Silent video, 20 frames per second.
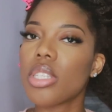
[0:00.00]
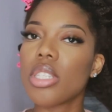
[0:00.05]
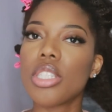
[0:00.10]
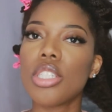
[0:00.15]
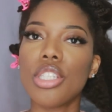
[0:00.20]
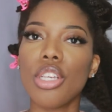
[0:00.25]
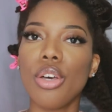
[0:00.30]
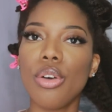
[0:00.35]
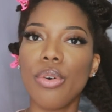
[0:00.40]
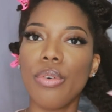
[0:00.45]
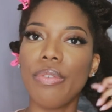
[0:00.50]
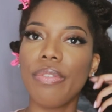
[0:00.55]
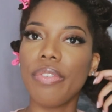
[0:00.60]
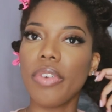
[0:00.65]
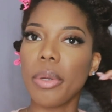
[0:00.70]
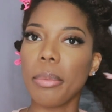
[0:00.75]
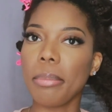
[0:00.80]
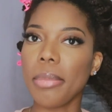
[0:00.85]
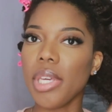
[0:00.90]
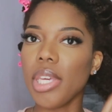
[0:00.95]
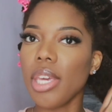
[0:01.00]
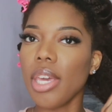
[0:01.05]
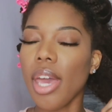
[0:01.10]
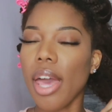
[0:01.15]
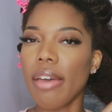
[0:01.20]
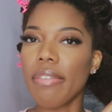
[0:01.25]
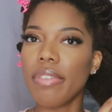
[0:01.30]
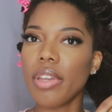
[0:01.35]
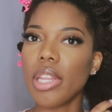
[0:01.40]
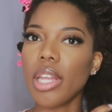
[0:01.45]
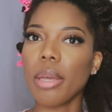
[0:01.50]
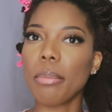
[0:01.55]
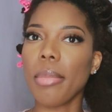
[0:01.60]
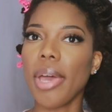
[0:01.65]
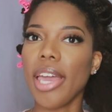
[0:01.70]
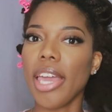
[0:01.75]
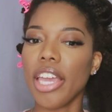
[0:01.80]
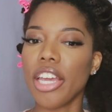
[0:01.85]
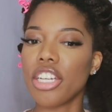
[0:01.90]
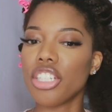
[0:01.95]
So for me, I feel like
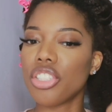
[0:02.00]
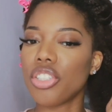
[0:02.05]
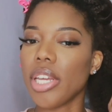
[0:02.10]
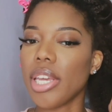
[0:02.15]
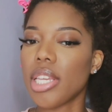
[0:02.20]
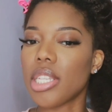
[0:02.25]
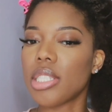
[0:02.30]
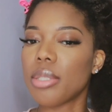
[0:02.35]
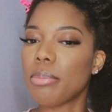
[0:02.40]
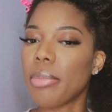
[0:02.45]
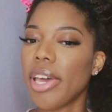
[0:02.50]
my hair straightens